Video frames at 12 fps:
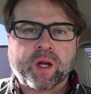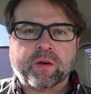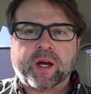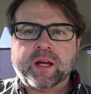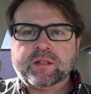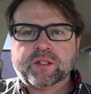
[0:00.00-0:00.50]

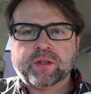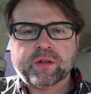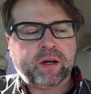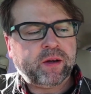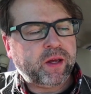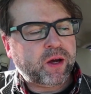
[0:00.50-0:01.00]
Okay, so
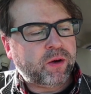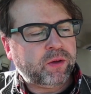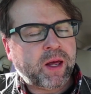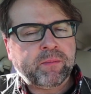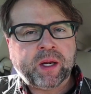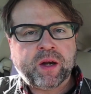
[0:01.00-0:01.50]
there you go.
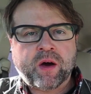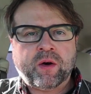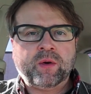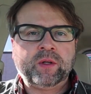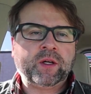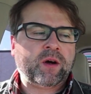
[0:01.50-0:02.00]
Let me
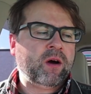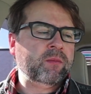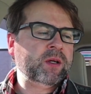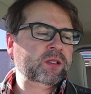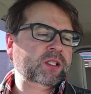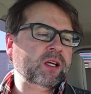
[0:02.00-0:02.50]
know in the
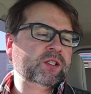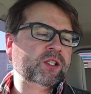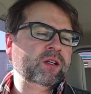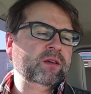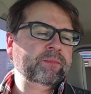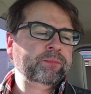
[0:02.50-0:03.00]
comment
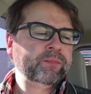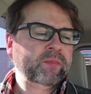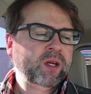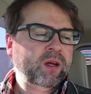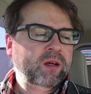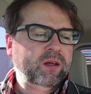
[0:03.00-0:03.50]
section
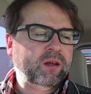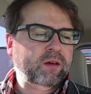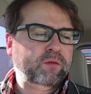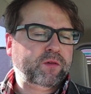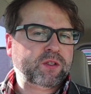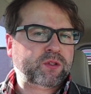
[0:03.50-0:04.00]

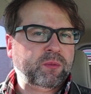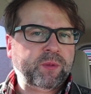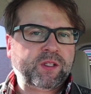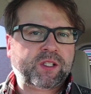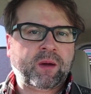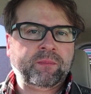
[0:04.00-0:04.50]
if this would
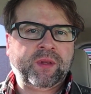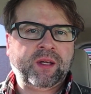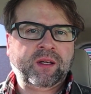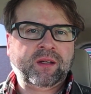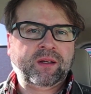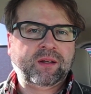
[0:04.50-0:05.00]
be
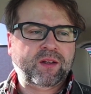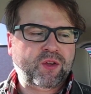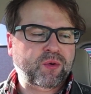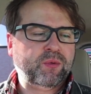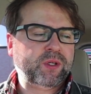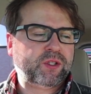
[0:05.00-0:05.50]
something
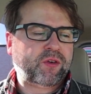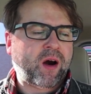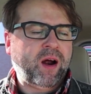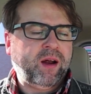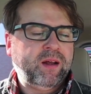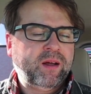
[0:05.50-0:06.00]
you would
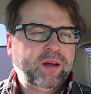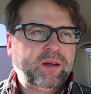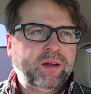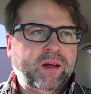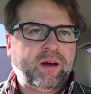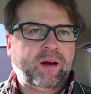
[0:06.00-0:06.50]
try.
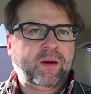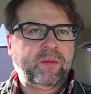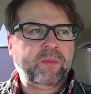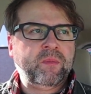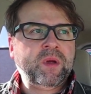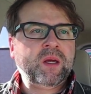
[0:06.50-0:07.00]

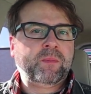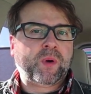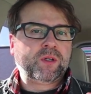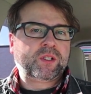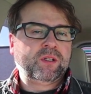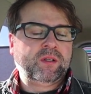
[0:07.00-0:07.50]
Me
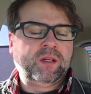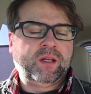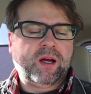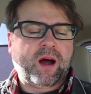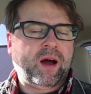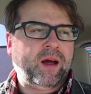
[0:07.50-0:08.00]

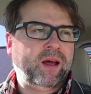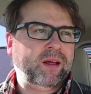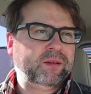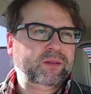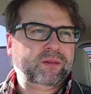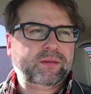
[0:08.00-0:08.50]
personally,
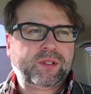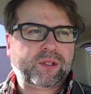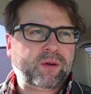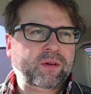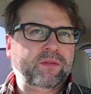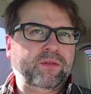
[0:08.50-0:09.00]
I
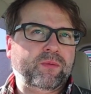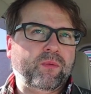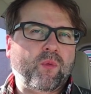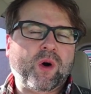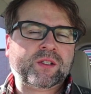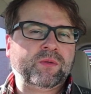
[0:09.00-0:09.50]
sort
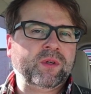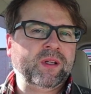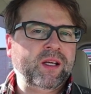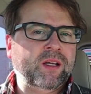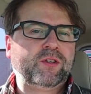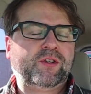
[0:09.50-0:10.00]
of wasn't
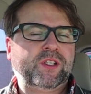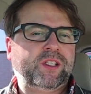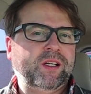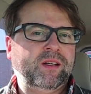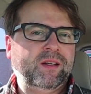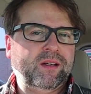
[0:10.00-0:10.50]
really
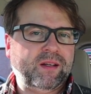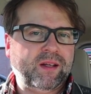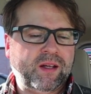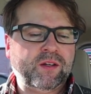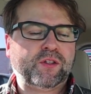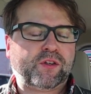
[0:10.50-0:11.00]
interested
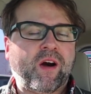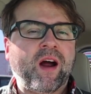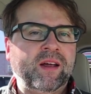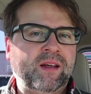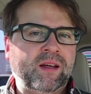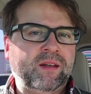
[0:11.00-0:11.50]
in
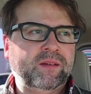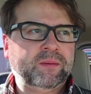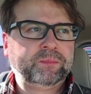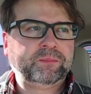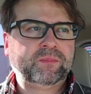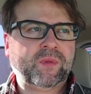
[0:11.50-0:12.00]
trying it
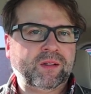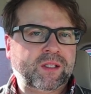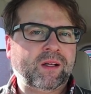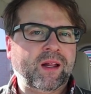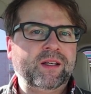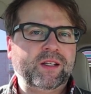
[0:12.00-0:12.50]

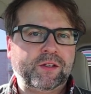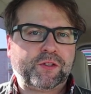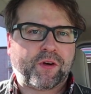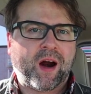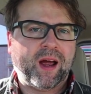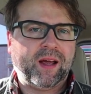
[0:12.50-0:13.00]
until I did
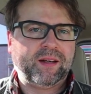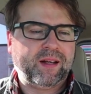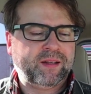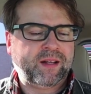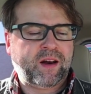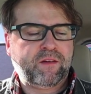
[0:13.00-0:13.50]
try it,
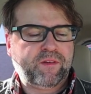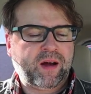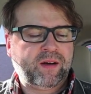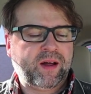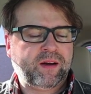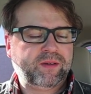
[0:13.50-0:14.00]
and then I
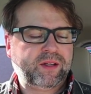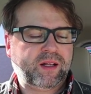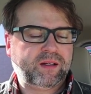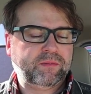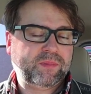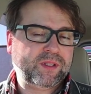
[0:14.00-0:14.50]
found out
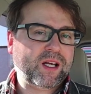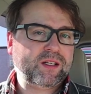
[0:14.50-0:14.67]
that it's